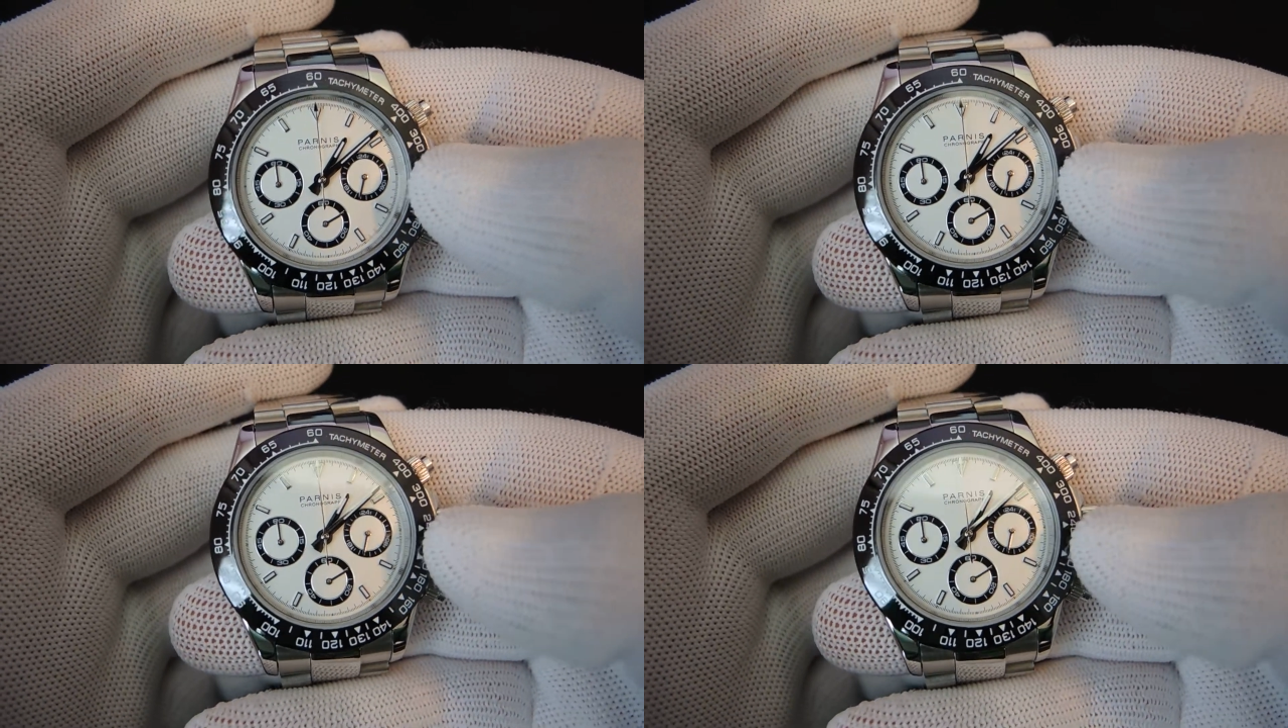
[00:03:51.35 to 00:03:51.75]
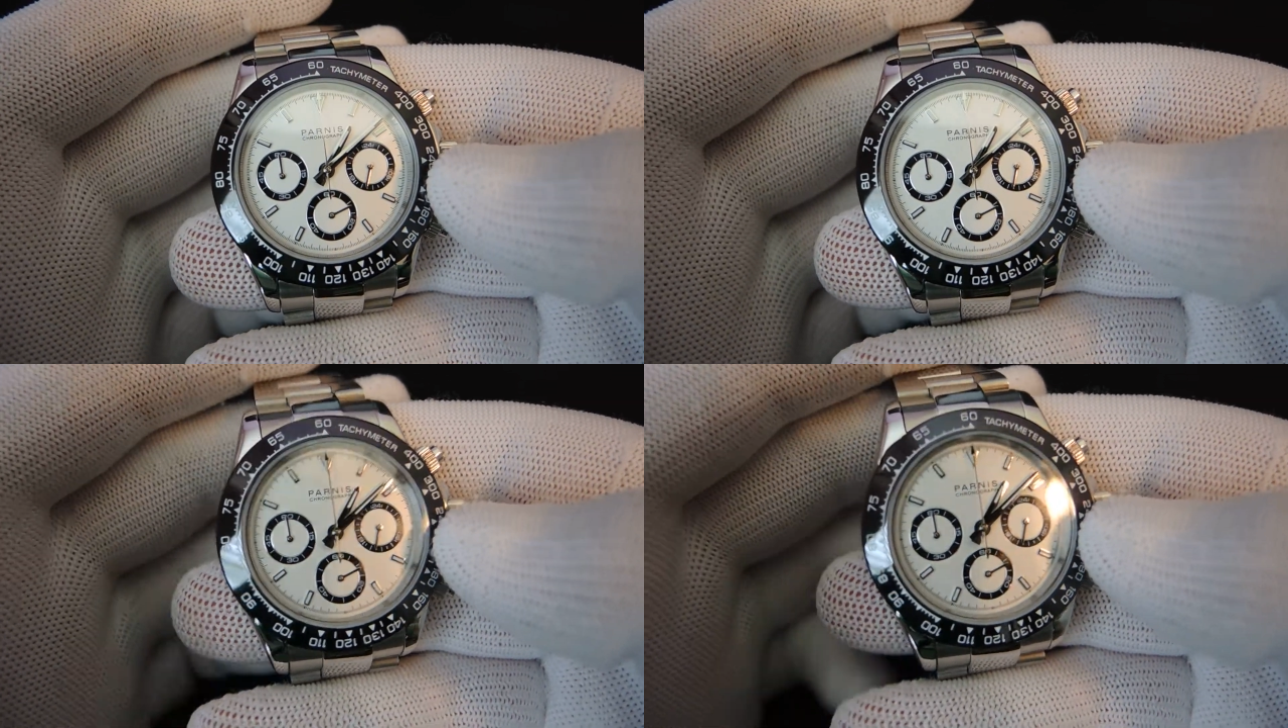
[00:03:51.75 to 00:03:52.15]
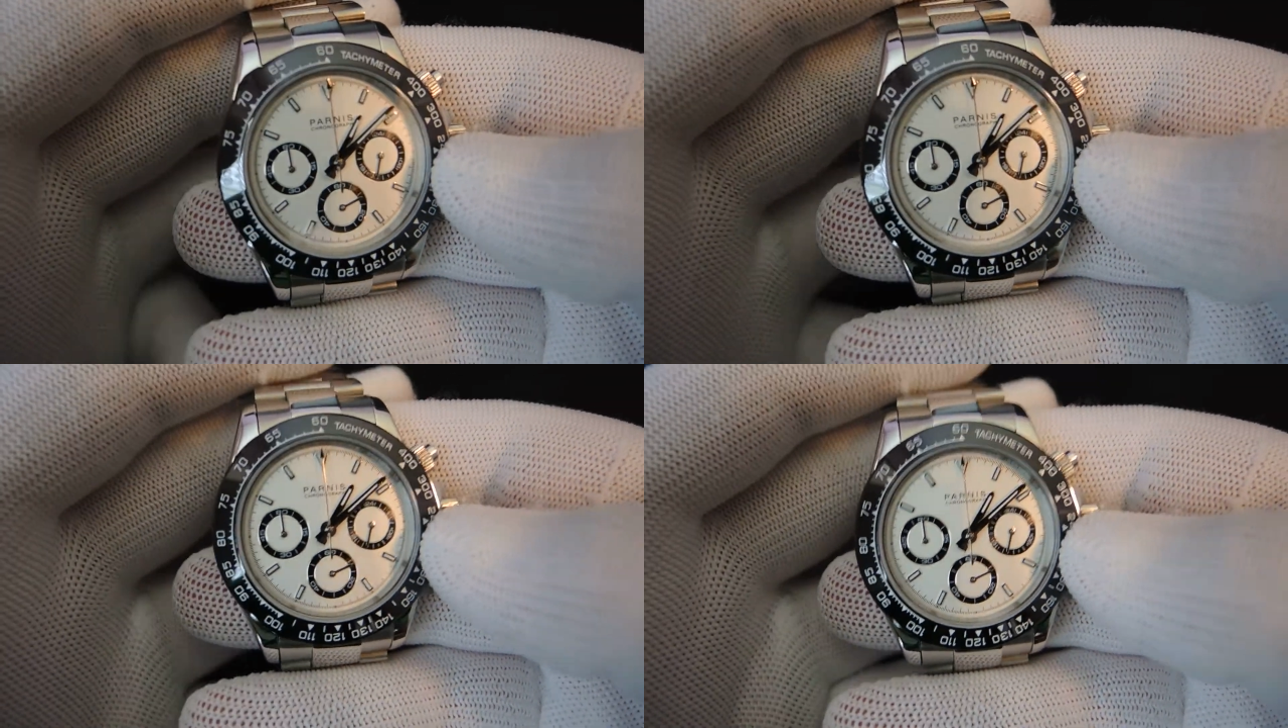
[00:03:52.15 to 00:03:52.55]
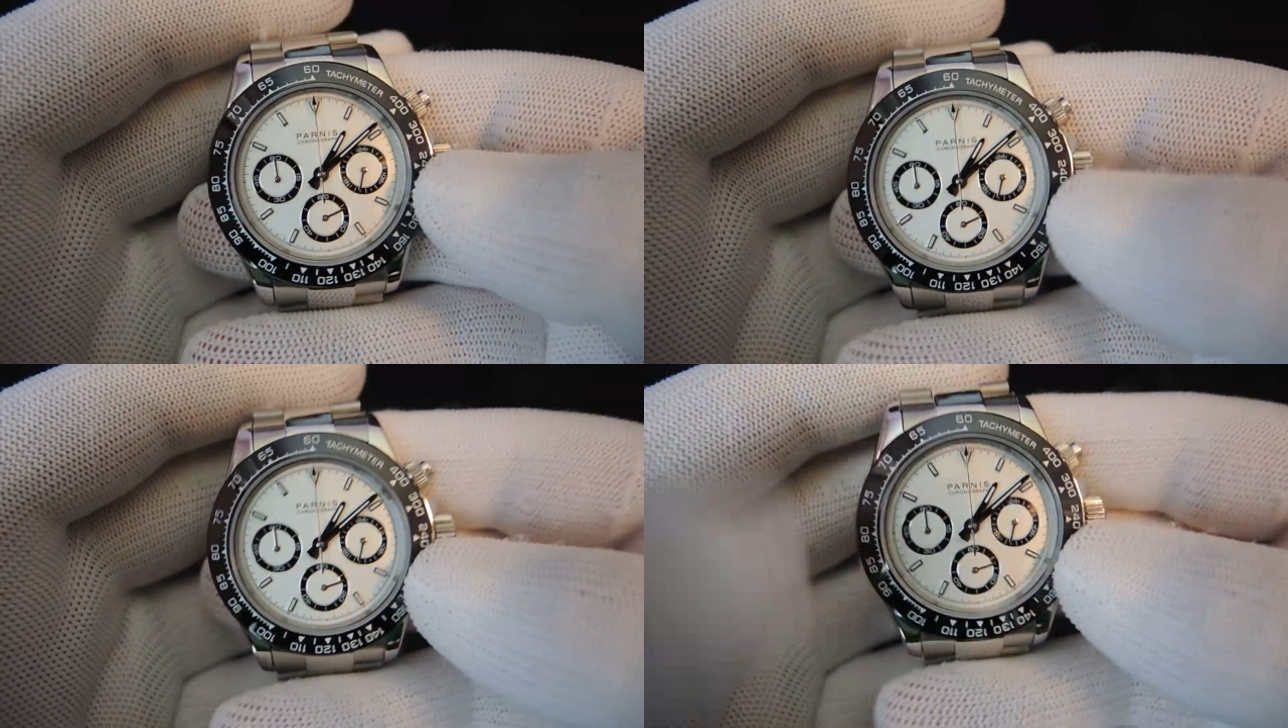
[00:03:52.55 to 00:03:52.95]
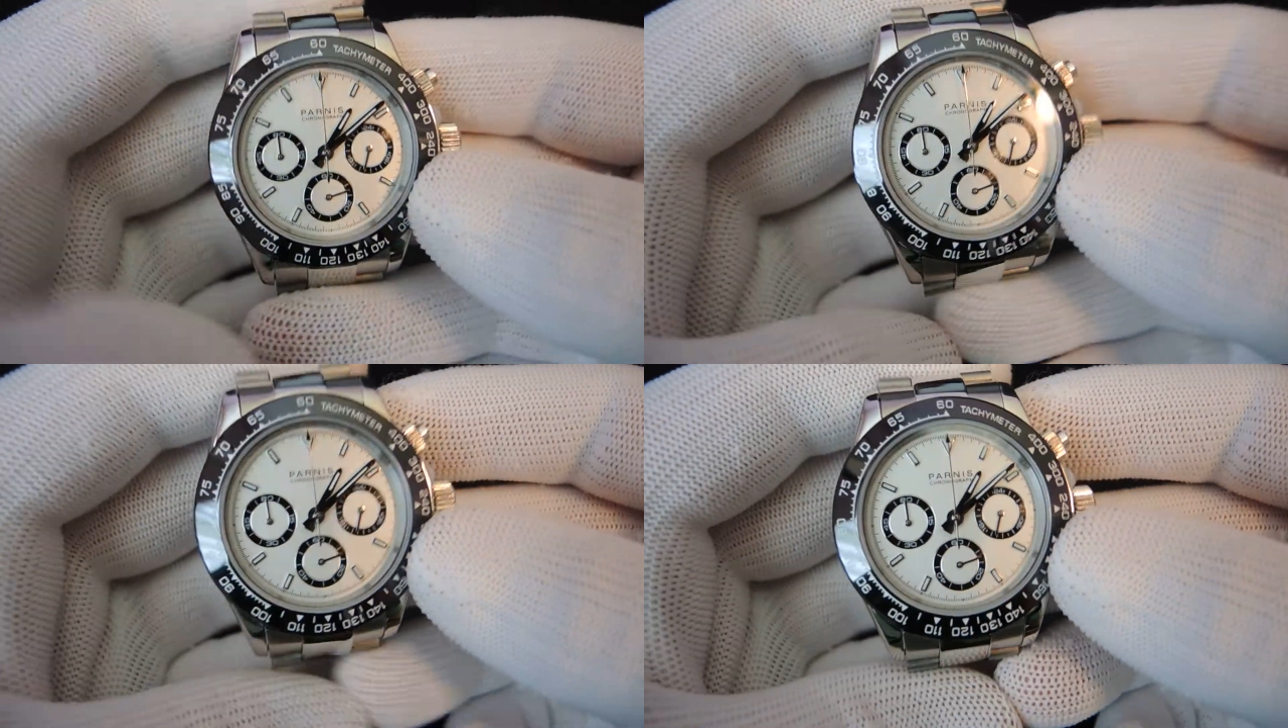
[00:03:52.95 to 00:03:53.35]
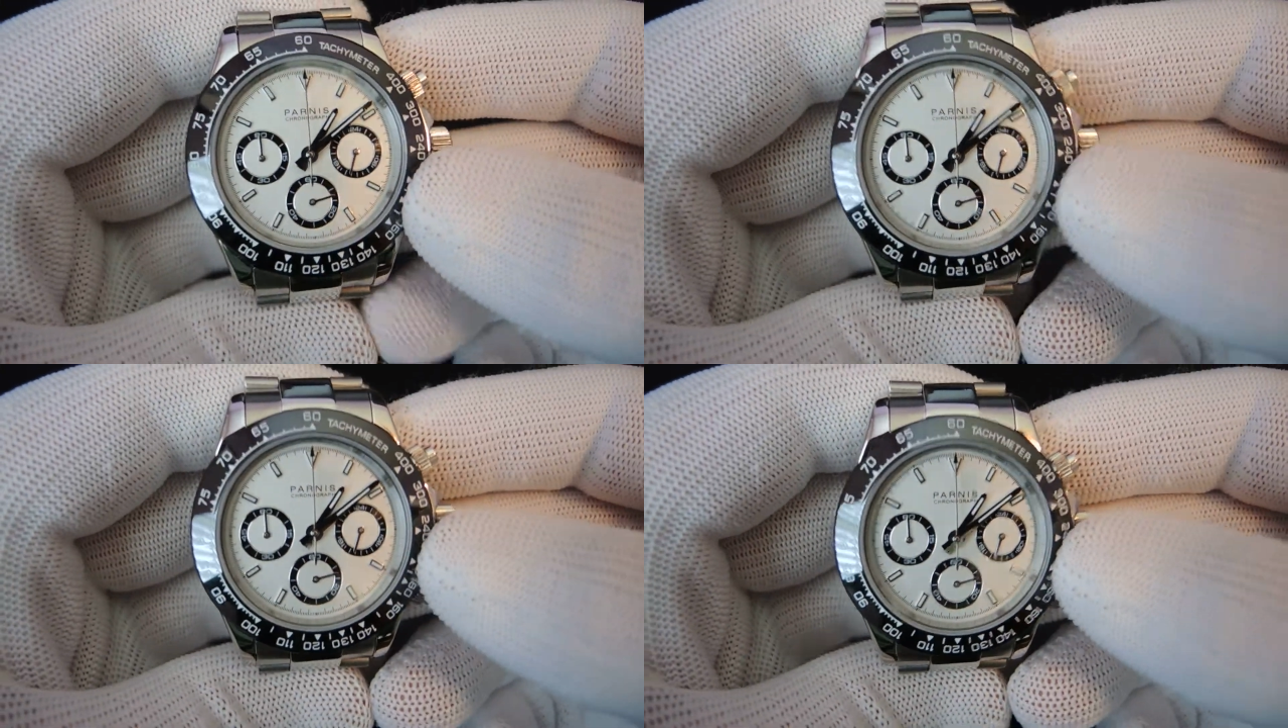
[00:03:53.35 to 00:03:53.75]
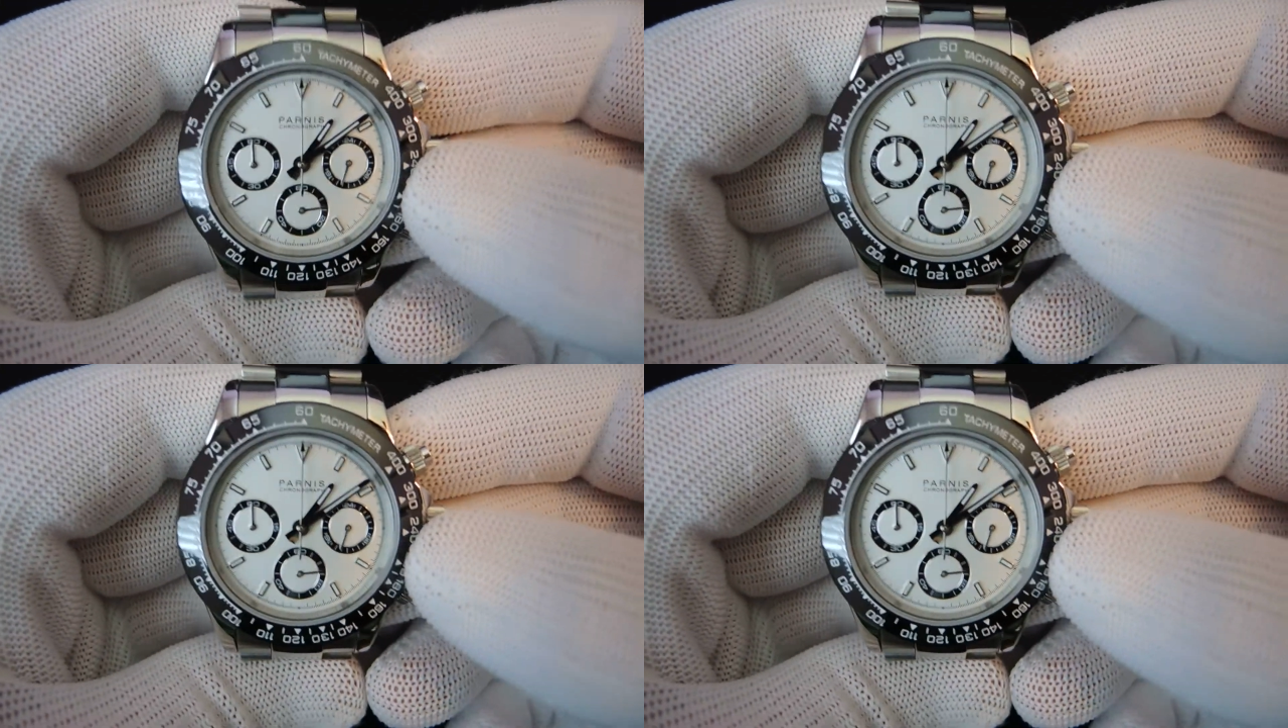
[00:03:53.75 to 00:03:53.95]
I will leave a